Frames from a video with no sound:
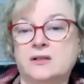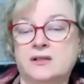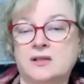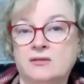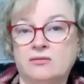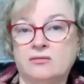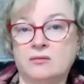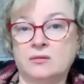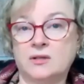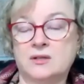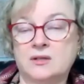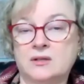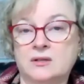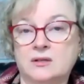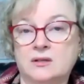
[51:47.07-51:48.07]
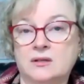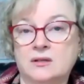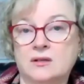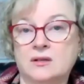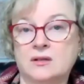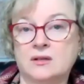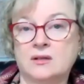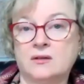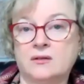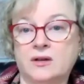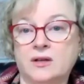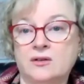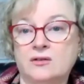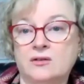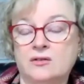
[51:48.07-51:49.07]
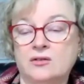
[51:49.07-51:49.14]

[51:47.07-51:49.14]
see through it, right?